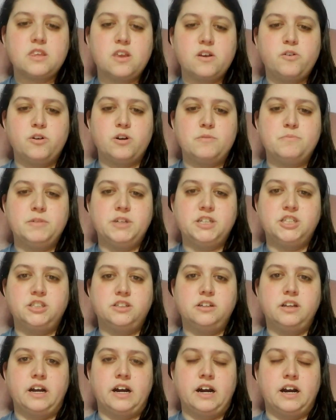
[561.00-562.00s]
or
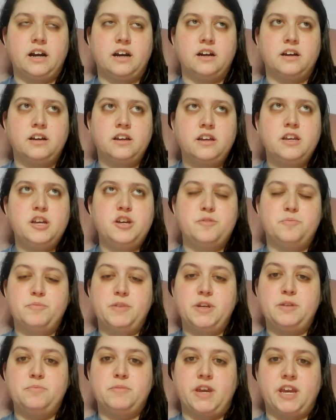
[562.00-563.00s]

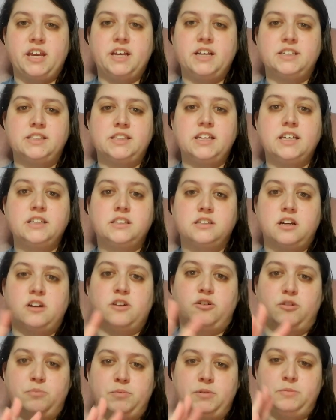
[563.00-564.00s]
mid-May, because things are
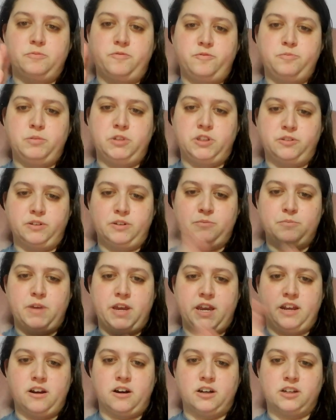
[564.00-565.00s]
open between
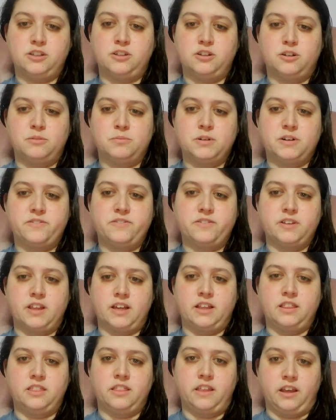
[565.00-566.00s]
May and October for
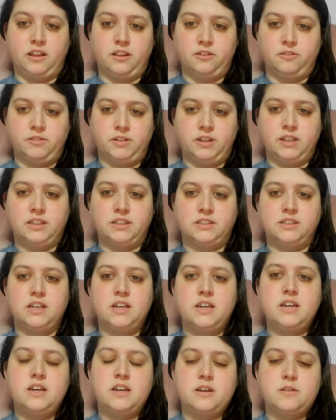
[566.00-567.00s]
like Lake Louise,
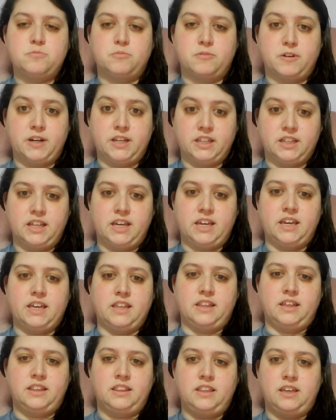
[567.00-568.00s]
Marine Lake,
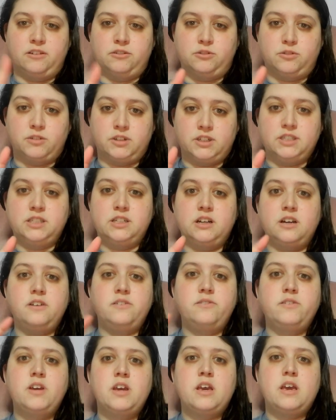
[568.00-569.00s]
and like the outdoor stuff.
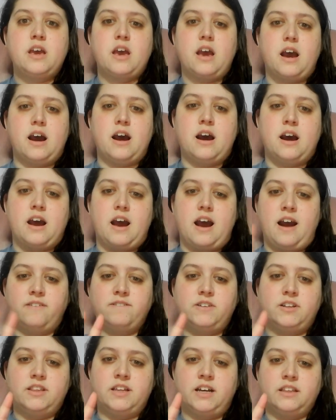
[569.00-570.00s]

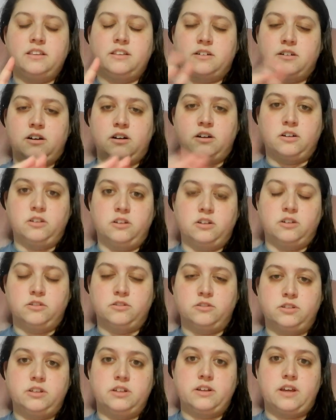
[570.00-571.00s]
After that, they're all
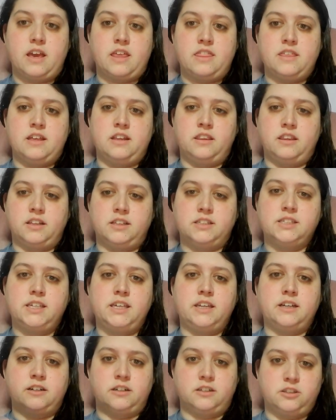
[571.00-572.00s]
closed, and then the
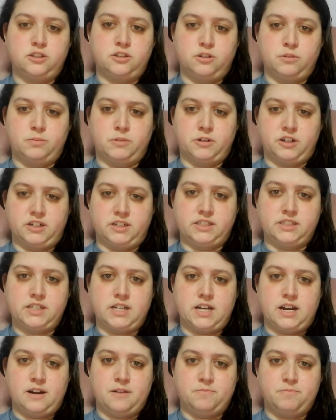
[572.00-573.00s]
skier and snowboarders
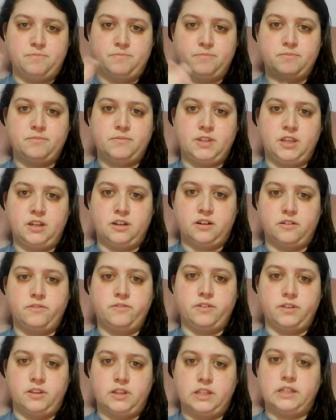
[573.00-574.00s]
come, you know,
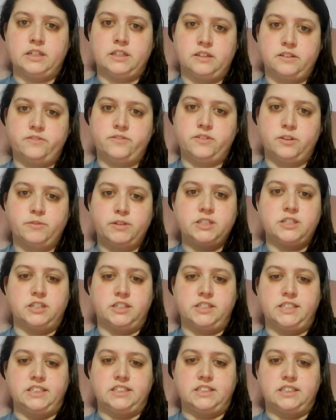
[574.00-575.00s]
for the winter
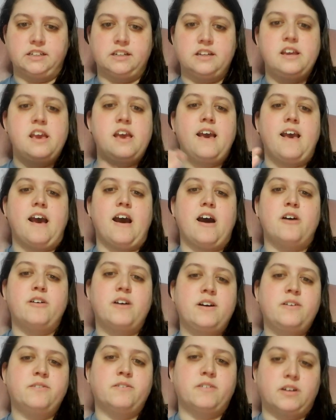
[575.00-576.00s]
season.
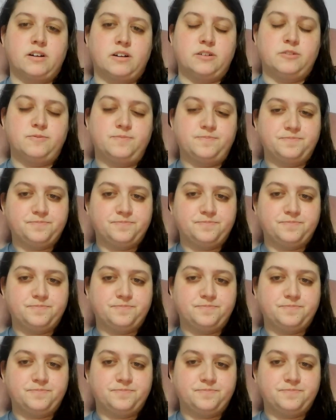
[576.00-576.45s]
However,